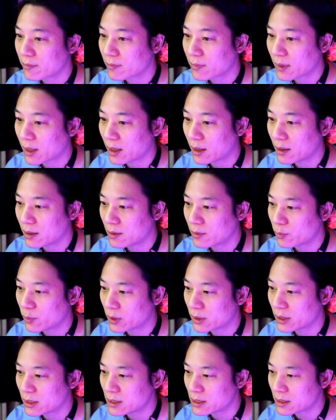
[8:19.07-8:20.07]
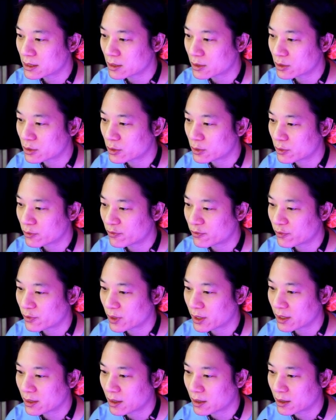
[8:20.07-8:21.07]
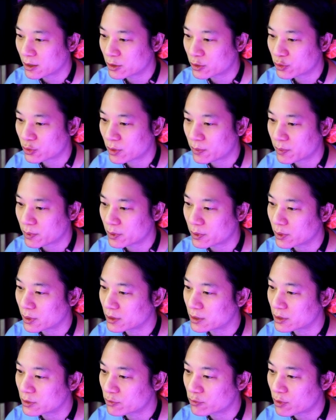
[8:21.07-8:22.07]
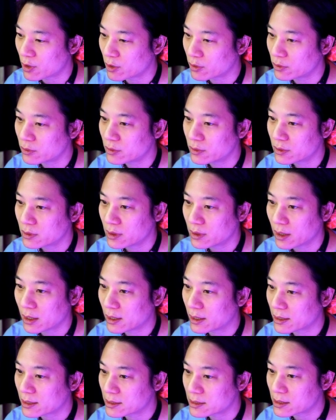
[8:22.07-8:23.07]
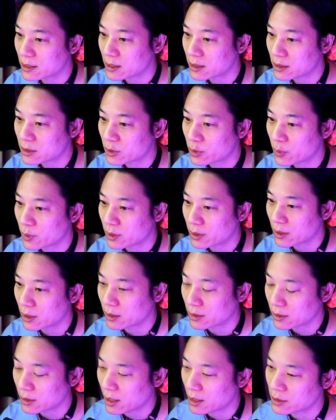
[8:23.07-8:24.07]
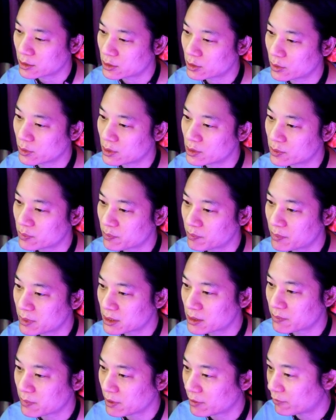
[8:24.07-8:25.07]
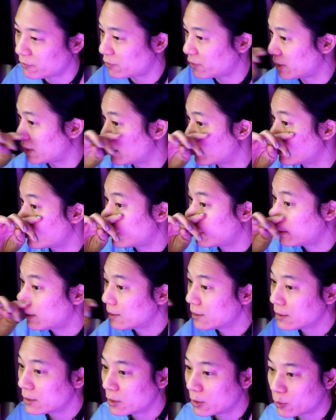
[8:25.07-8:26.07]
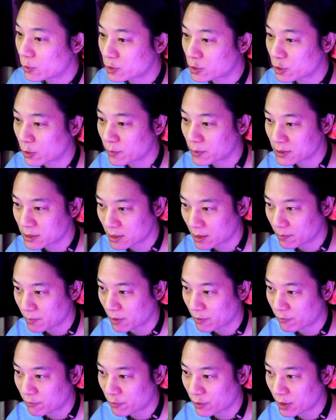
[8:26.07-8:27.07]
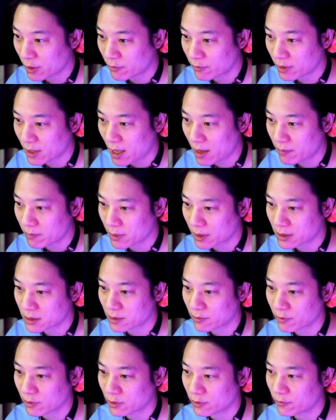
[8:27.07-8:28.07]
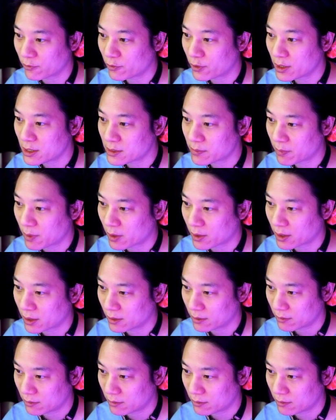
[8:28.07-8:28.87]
Well, this is a 2, 3, 9 triple on this row, and I can see 2 and 9 there, so this must be a 3, which opens up a 3 over there, because I've got a 3s blocking